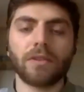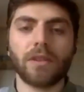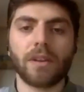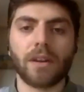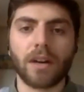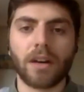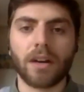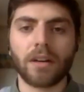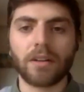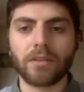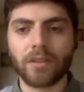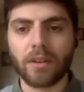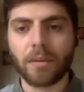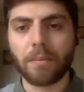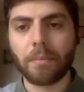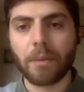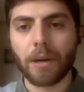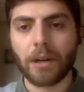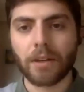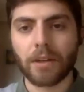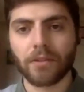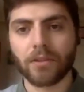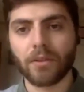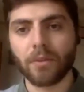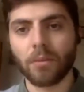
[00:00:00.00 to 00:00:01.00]
there are some
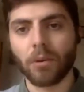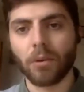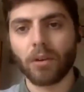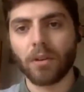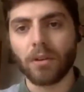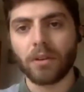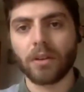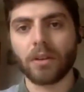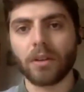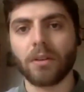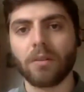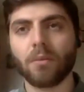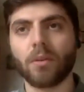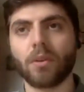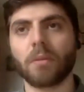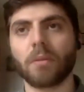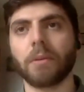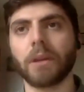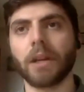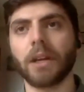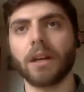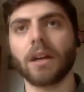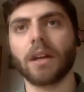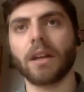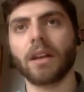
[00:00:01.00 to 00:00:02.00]
parts of the world that are
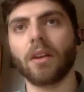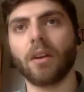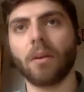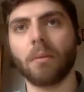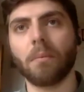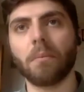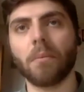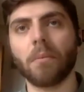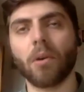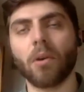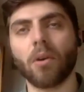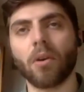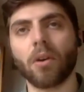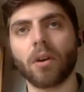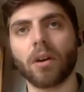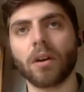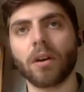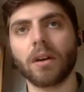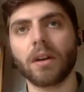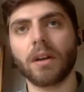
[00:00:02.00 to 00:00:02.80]
warming a lot more.